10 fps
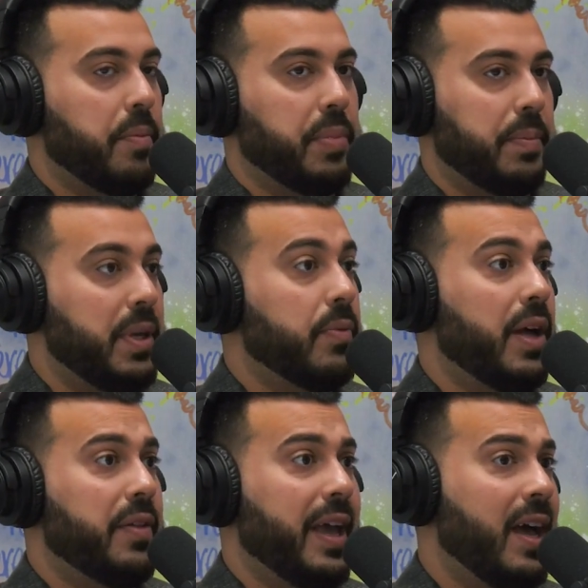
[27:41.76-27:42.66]
But
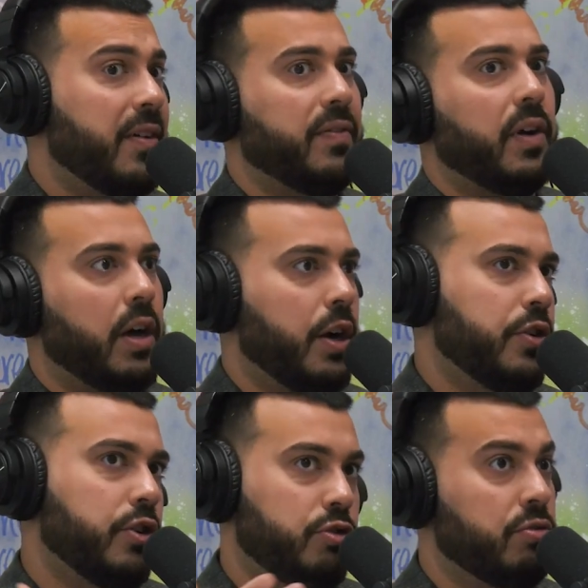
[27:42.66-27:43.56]
meanwhile they have
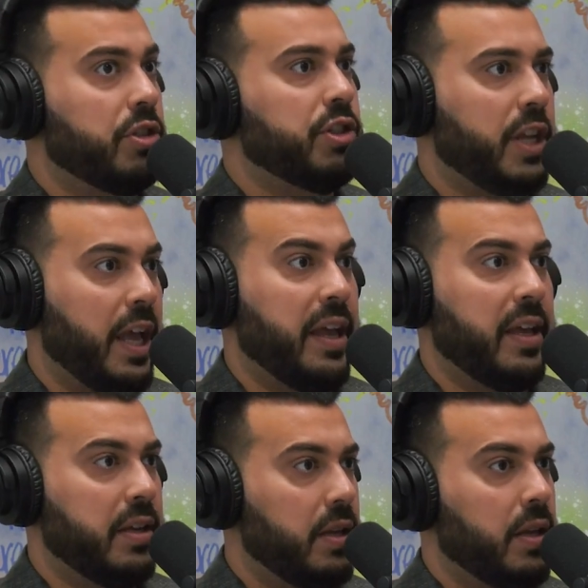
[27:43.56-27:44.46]
100,
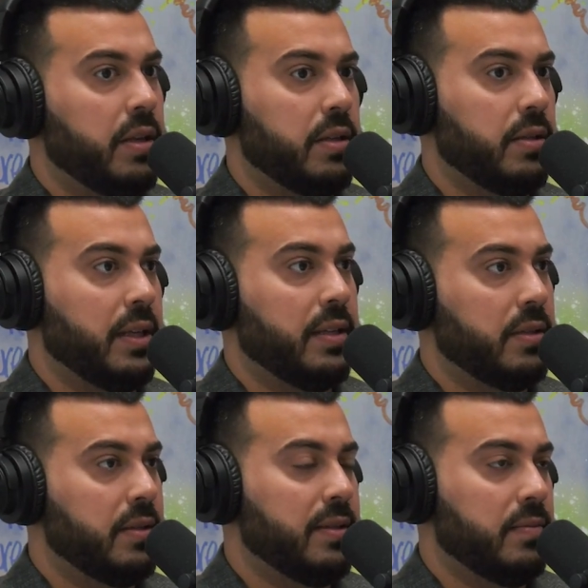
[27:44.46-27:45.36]
200K
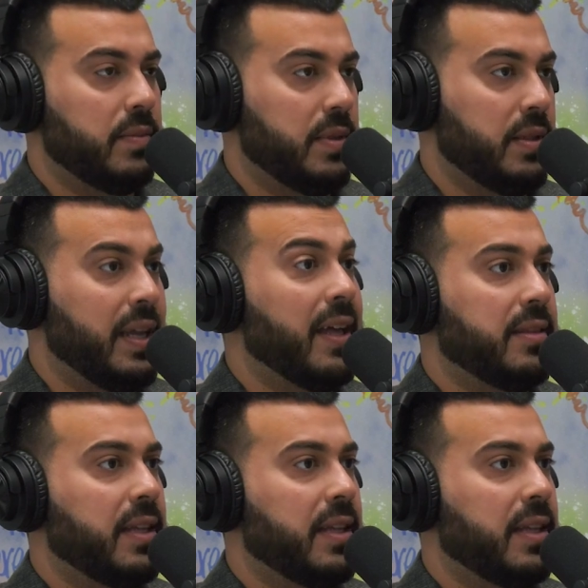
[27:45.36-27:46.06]
in debt.